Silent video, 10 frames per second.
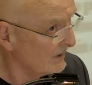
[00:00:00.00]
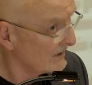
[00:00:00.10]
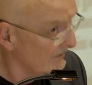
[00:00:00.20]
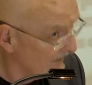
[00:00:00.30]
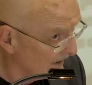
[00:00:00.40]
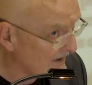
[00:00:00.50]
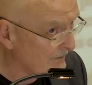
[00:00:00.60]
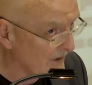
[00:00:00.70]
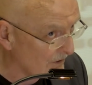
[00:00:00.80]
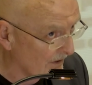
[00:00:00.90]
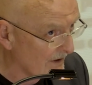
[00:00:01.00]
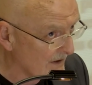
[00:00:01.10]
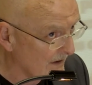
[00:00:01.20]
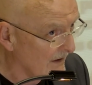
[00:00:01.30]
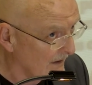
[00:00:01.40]
which the vast
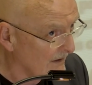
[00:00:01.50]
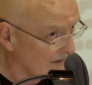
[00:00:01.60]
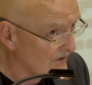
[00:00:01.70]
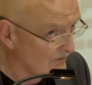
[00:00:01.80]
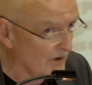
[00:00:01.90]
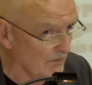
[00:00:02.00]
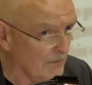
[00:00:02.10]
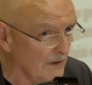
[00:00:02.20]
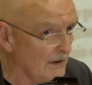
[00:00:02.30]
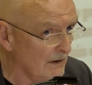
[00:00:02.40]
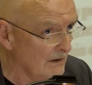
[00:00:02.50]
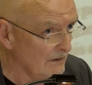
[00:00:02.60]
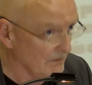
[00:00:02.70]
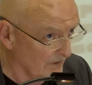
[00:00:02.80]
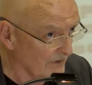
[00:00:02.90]
majority in this room
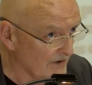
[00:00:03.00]
do not